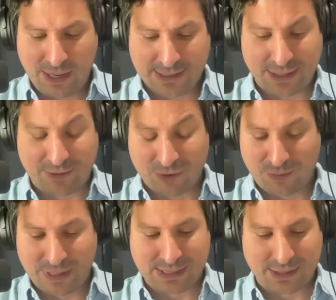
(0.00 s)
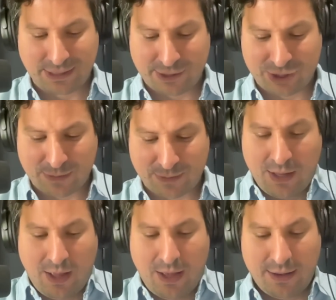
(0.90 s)
a group, as a leadership,
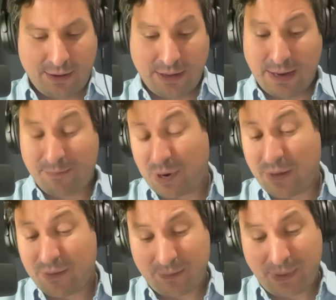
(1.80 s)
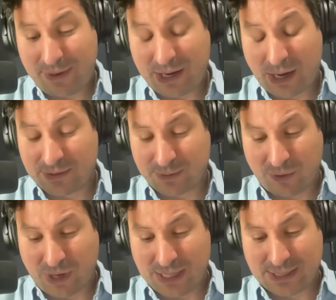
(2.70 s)
and probably maybe it comes from the
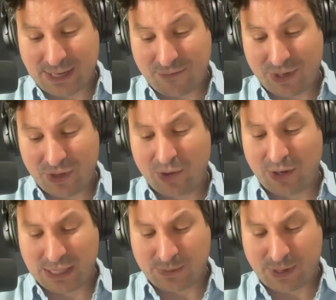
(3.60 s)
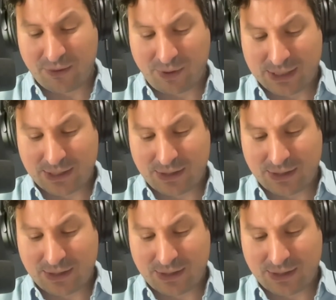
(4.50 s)
West, have been utilized by the West in